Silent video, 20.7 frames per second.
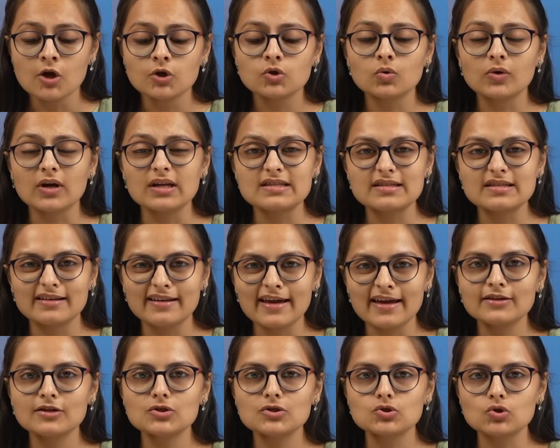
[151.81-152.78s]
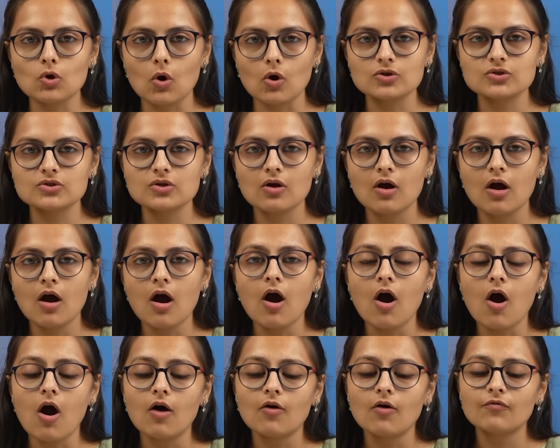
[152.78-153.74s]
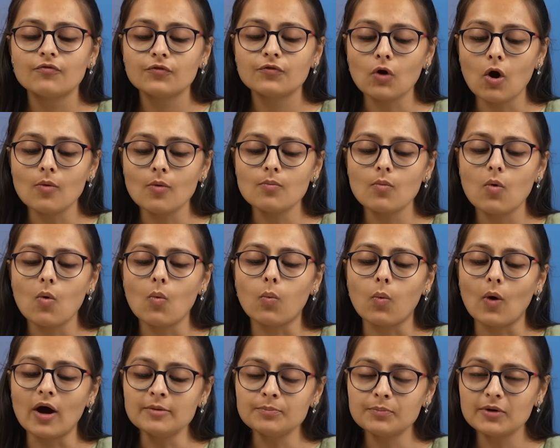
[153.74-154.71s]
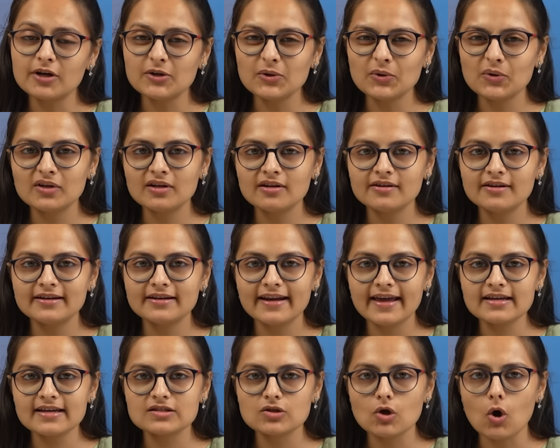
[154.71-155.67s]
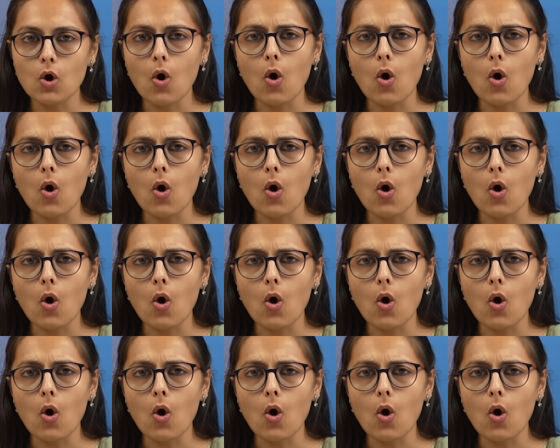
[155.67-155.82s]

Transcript: You can select the stocks from one particular index